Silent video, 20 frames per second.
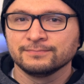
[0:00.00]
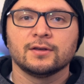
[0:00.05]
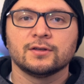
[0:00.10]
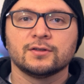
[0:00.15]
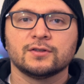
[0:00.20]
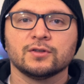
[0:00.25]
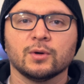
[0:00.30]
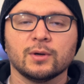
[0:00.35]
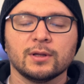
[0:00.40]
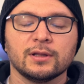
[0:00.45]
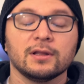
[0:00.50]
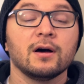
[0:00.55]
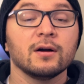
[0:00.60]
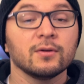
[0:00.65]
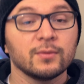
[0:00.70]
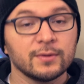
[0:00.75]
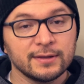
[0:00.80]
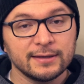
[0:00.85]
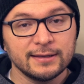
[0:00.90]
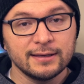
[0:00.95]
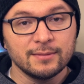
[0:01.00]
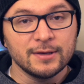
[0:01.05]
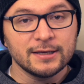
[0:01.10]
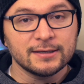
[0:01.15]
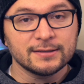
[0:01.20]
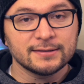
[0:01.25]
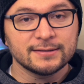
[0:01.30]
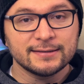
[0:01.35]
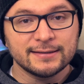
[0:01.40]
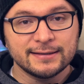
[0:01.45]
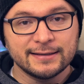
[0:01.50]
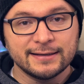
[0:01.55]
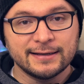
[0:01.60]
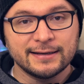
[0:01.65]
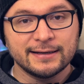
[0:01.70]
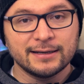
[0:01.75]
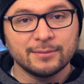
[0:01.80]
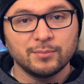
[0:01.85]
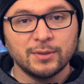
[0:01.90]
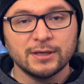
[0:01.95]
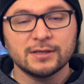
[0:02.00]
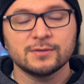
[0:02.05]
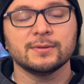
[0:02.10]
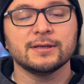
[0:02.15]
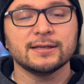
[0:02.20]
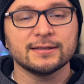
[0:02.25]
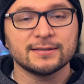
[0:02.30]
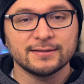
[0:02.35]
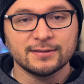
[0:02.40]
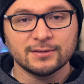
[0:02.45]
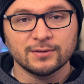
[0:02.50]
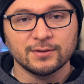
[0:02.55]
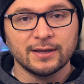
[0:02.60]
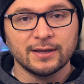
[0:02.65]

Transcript: So along with the gimmicks, Bixby is still